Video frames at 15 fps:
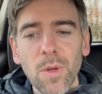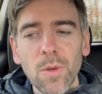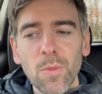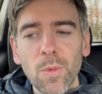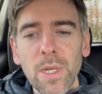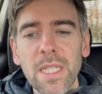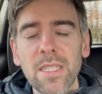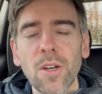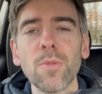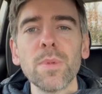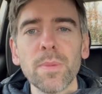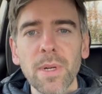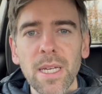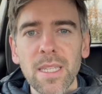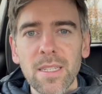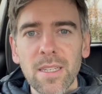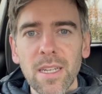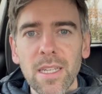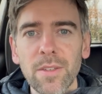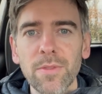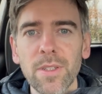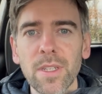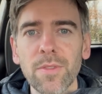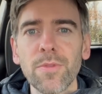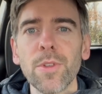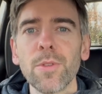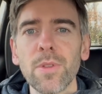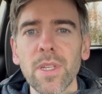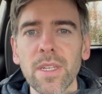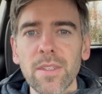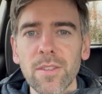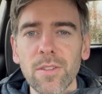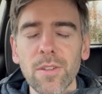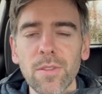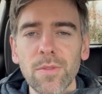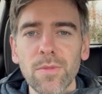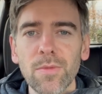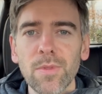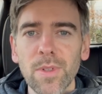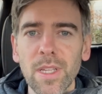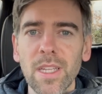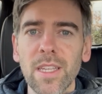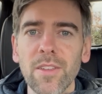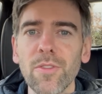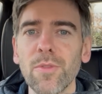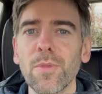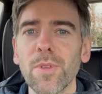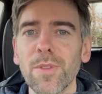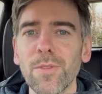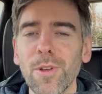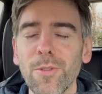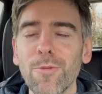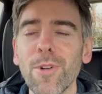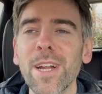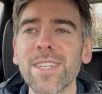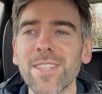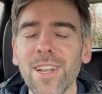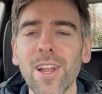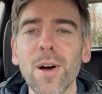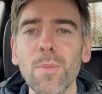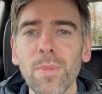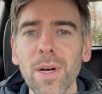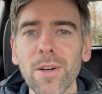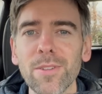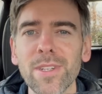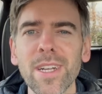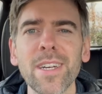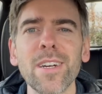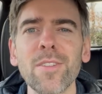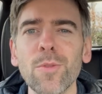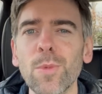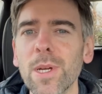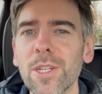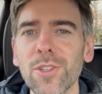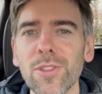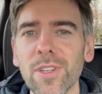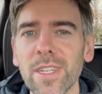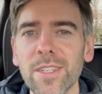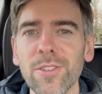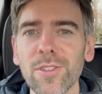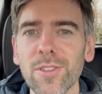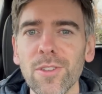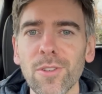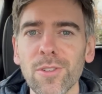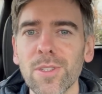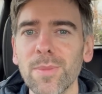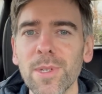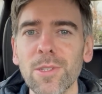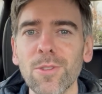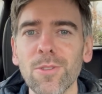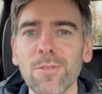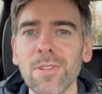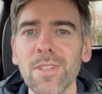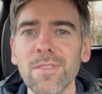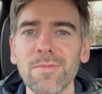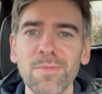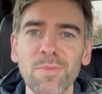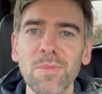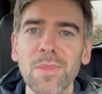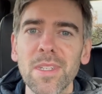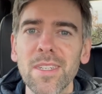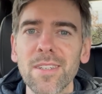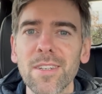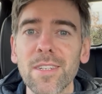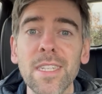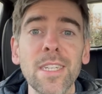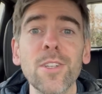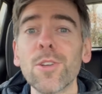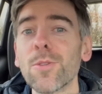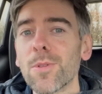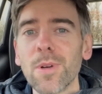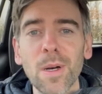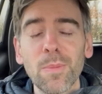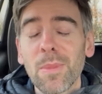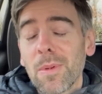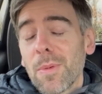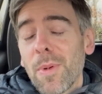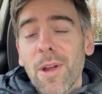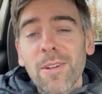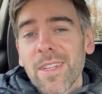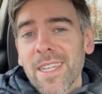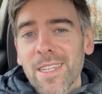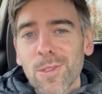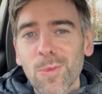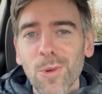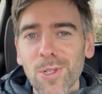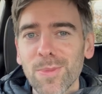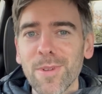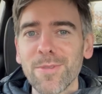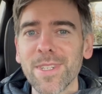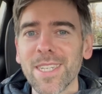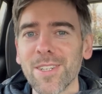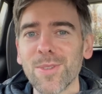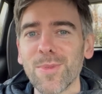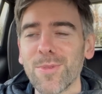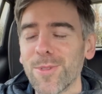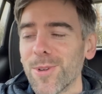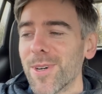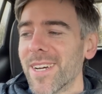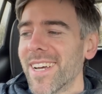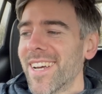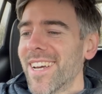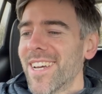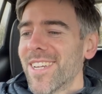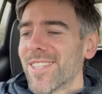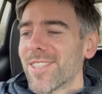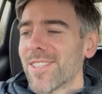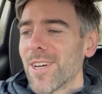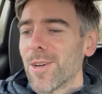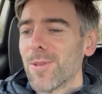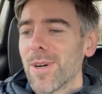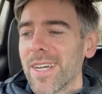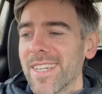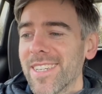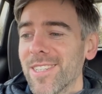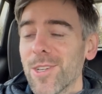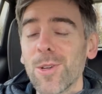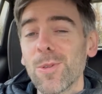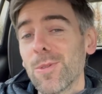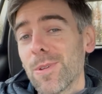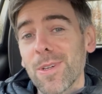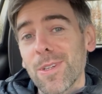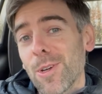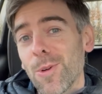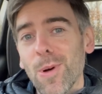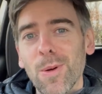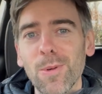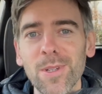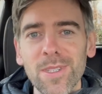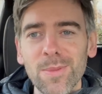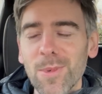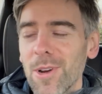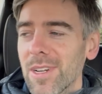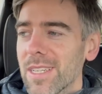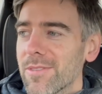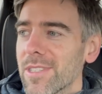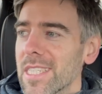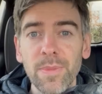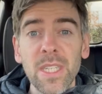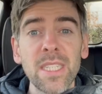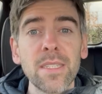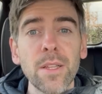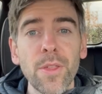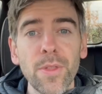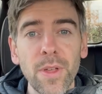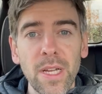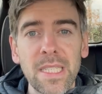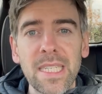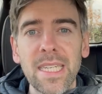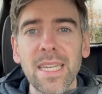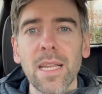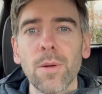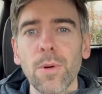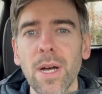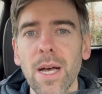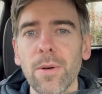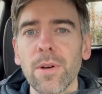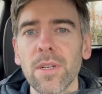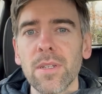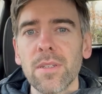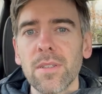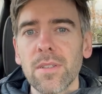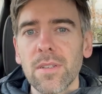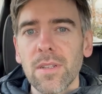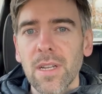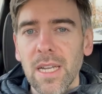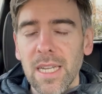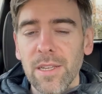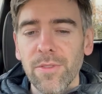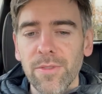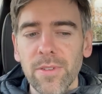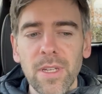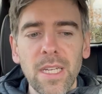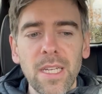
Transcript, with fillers: what he told me about this Leaf is a few things that have raised alarm bells, and I kind of wish that he just knocked on my door, and because he knew, apparently he had watched my videos before, so he knew who I was and where I lived. This is a 30 kilowatt hour Leaf,